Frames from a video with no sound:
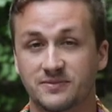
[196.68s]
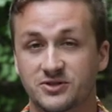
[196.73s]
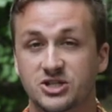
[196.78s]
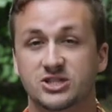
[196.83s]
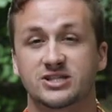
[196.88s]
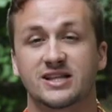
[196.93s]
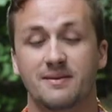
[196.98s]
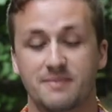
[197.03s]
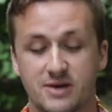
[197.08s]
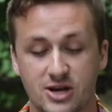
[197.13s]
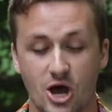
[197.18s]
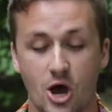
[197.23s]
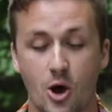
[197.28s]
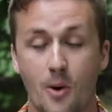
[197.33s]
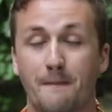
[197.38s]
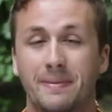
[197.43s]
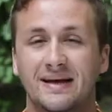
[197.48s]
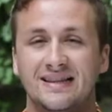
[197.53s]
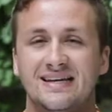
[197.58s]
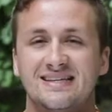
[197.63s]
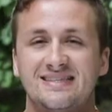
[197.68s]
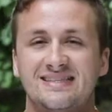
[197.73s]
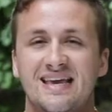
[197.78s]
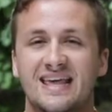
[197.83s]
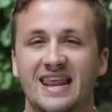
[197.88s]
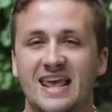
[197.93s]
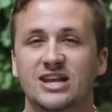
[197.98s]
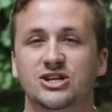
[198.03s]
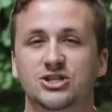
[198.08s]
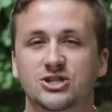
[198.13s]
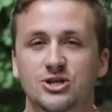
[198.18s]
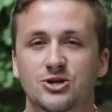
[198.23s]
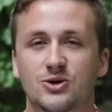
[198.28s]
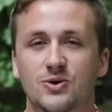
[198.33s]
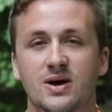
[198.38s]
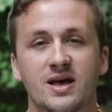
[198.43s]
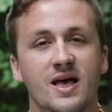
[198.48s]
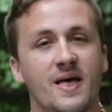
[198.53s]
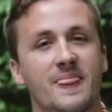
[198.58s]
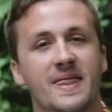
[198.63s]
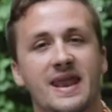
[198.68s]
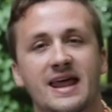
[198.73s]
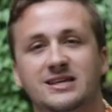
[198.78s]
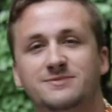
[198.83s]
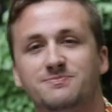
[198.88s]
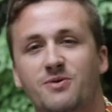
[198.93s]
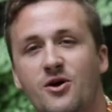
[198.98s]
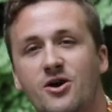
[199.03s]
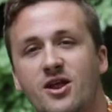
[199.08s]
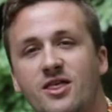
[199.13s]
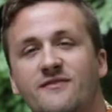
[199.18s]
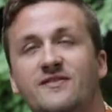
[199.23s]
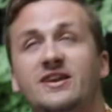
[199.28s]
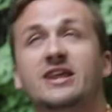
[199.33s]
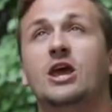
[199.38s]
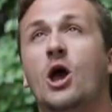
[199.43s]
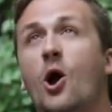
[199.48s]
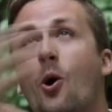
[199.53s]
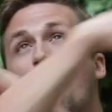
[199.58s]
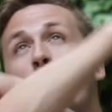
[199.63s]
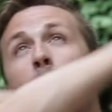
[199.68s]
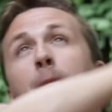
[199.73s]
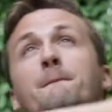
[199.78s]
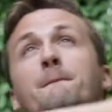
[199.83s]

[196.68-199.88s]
Just let me know, but let's get into the next part of the video.